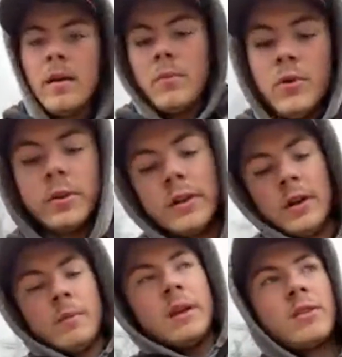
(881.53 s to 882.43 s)
Hooked on
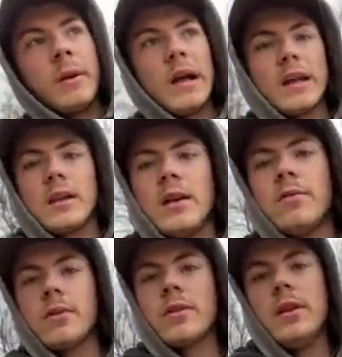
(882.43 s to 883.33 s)
my pocket. Now
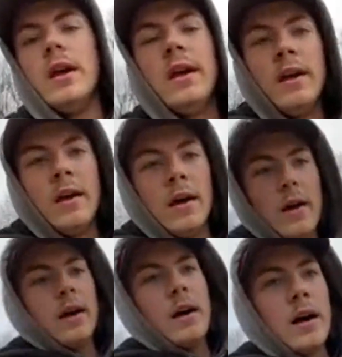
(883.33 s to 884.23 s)
we're good.
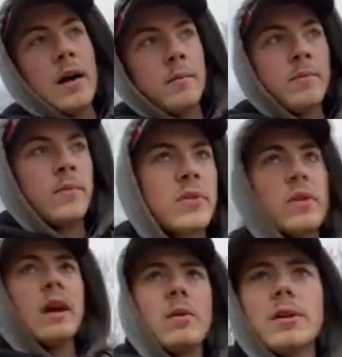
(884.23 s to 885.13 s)
So
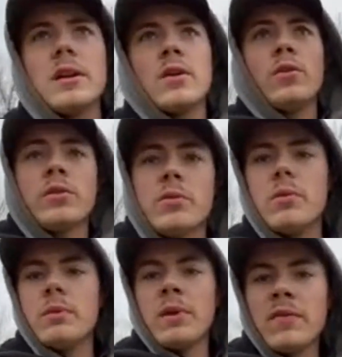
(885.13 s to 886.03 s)
yeah, we're gonna go
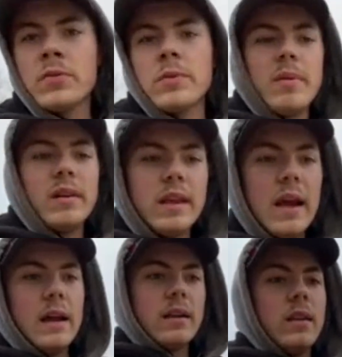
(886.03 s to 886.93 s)
through and we have to rebuild
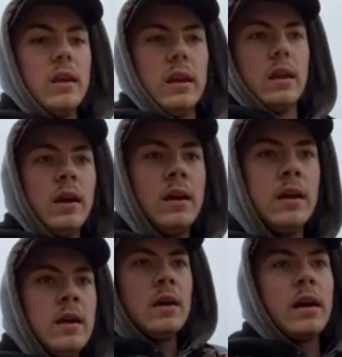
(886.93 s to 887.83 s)
that. The
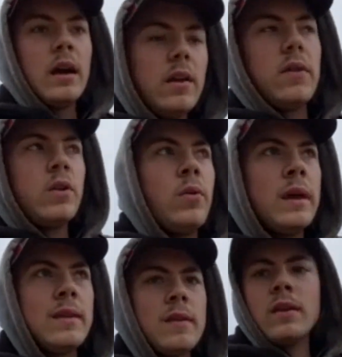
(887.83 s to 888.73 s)
kind of
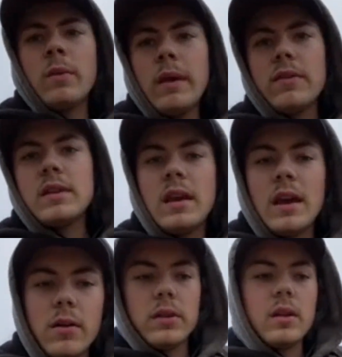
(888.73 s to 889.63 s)
annoying thing is we have to take
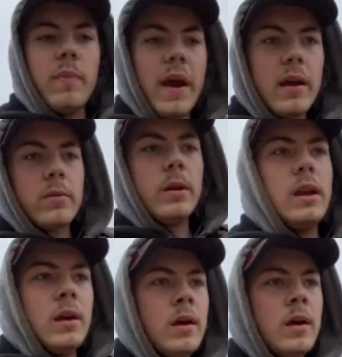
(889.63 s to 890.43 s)
out the battery